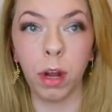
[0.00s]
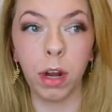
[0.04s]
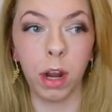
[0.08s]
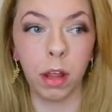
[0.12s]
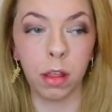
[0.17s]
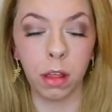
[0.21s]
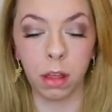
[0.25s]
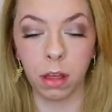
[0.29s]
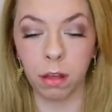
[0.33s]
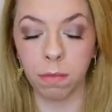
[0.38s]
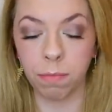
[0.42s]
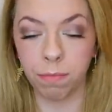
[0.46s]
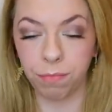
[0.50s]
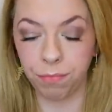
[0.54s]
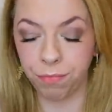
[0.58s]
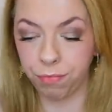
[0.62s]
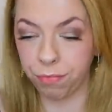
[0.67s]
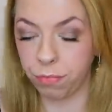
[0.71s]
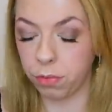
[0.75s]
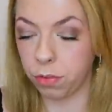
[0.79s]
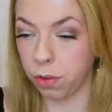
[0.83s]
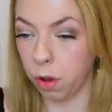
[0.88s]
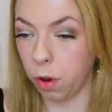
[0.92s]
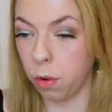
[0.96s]
another
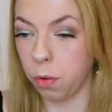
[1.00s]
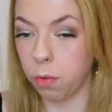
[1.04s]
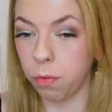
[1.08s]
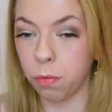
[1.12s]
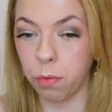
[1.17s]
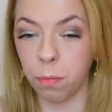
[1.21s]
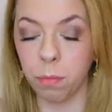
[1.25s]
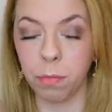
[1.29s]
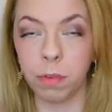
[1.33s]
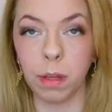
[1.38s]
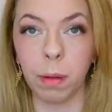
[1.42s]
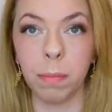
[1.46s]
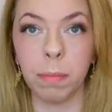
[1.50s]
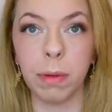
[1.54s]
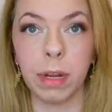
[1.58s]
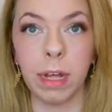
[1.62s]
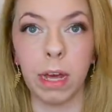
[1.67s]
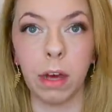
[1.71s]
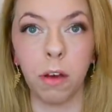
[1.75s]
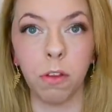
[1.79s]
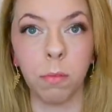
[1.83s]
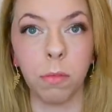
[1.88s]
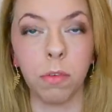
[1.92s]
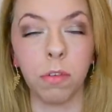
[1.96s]
soul from somebody
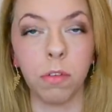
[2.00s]
else.